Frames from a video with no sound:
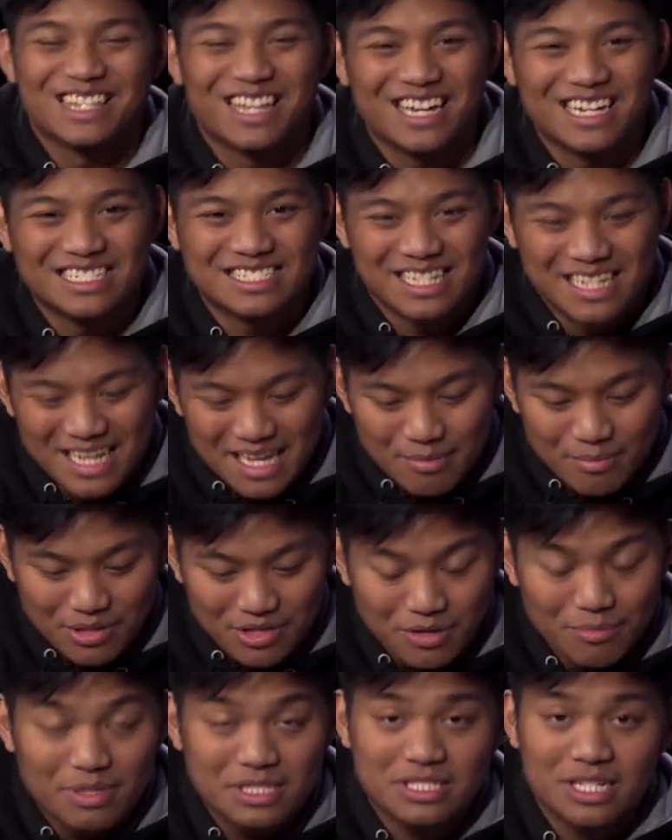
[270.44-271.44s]
Tice. But
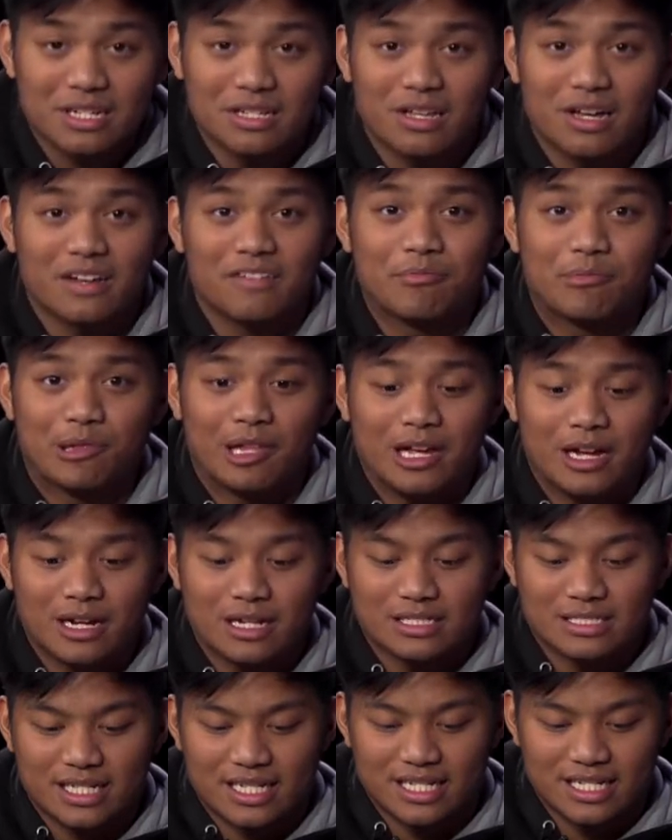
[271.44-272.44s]
they're missing a lot of
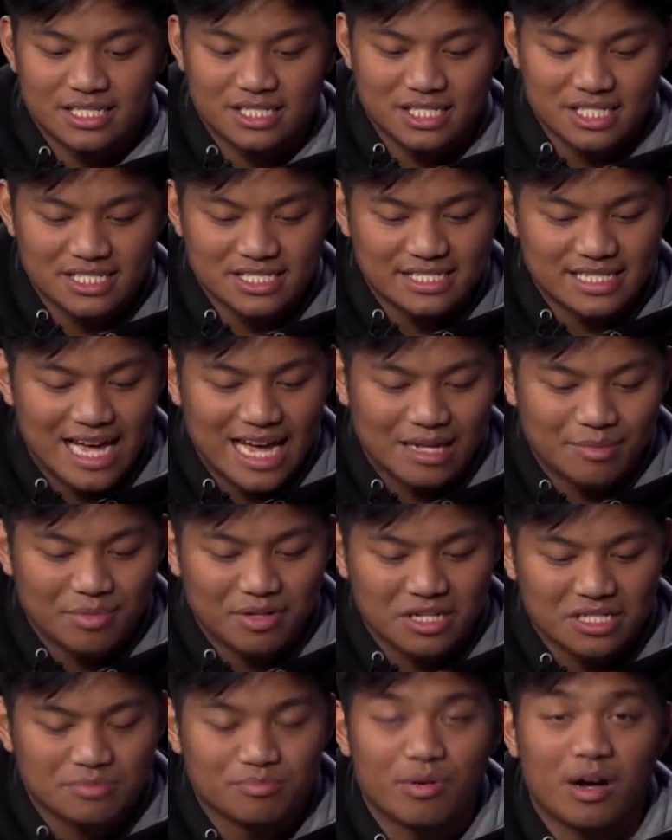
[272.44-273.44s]
players, and it's yeah. just sad
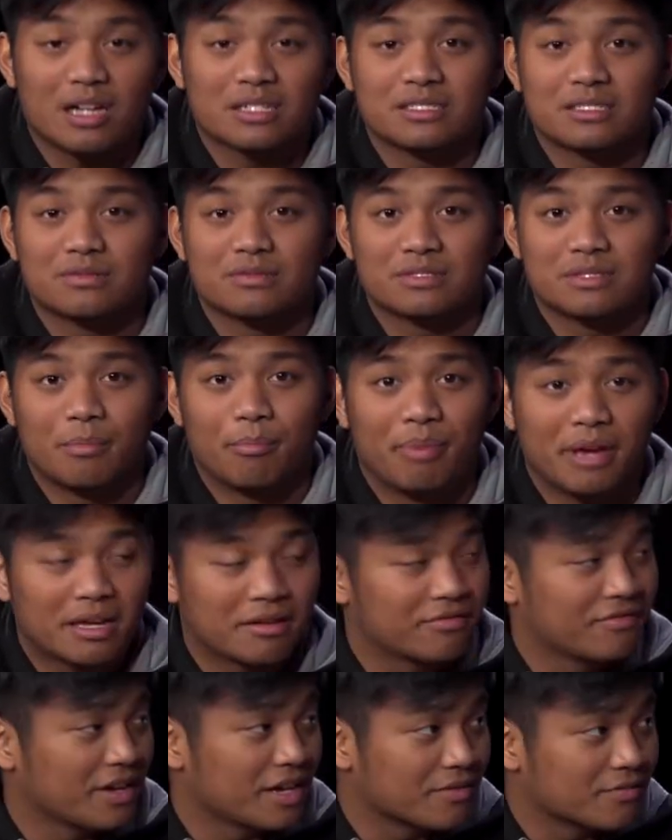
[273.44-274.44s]
because Boston was a big
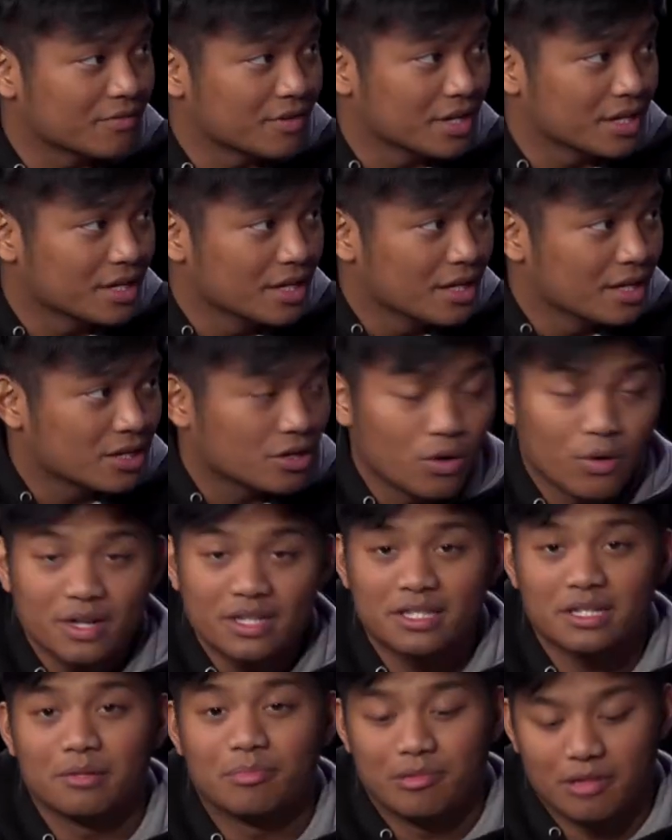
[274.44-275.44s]
favorite going
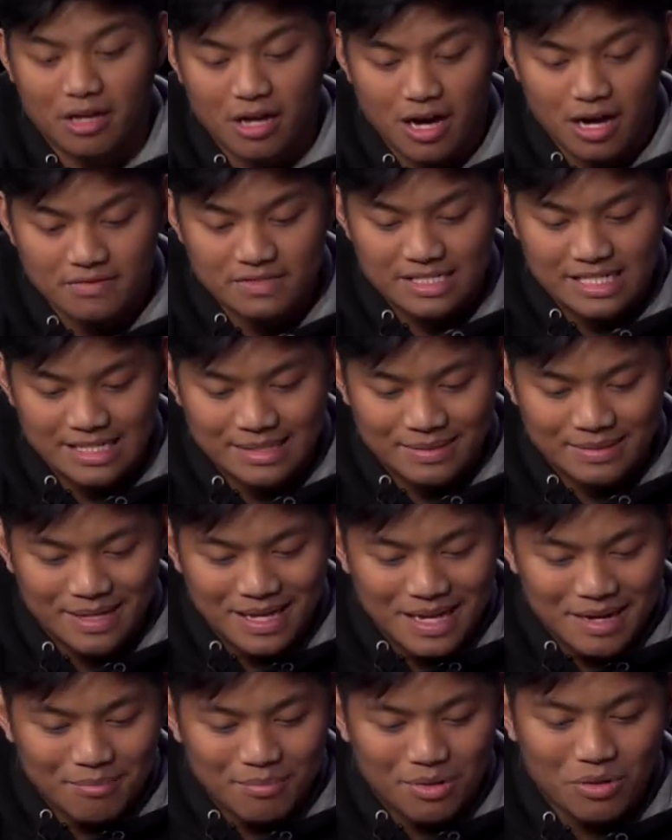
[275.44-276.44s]
into the playoffs, and
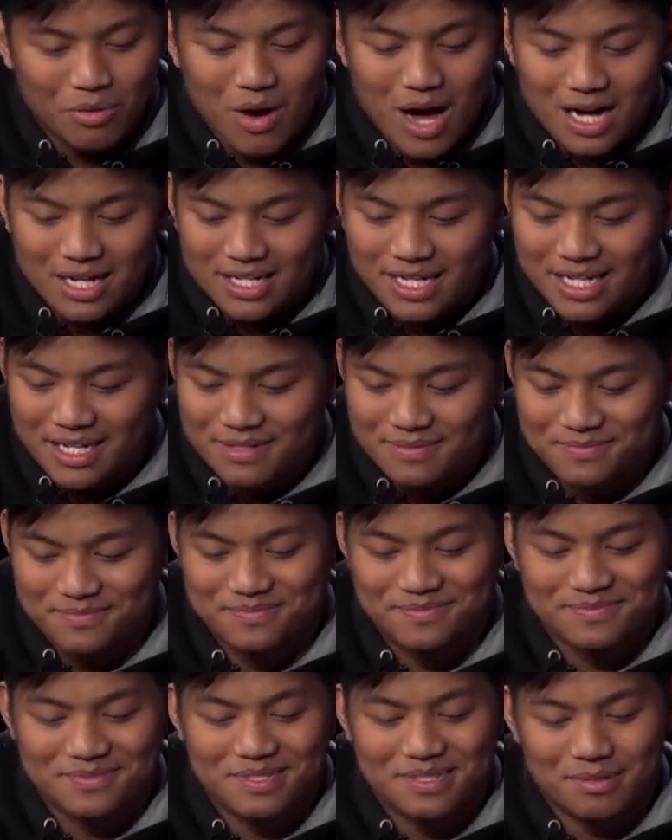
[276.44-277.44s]
Milwaukee,
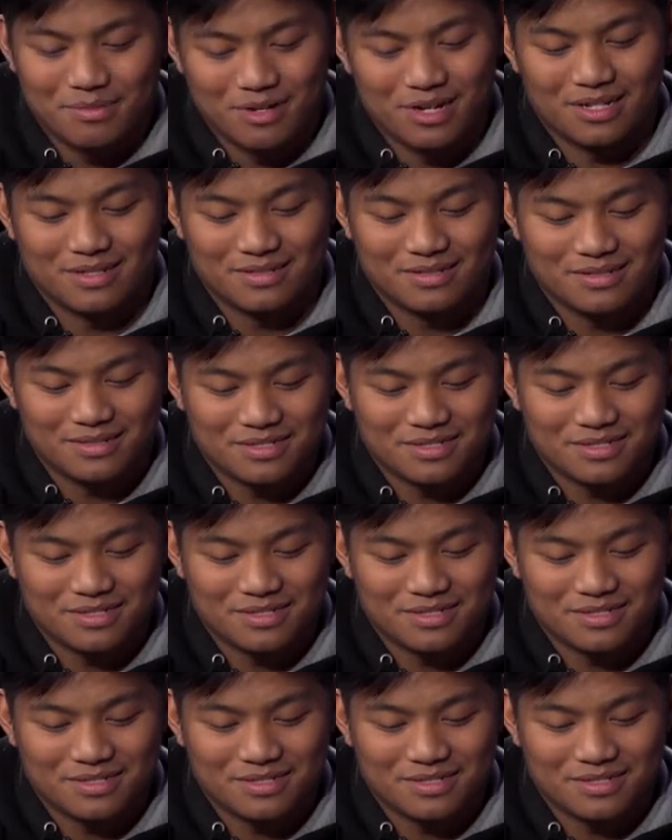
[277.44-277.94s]
come on.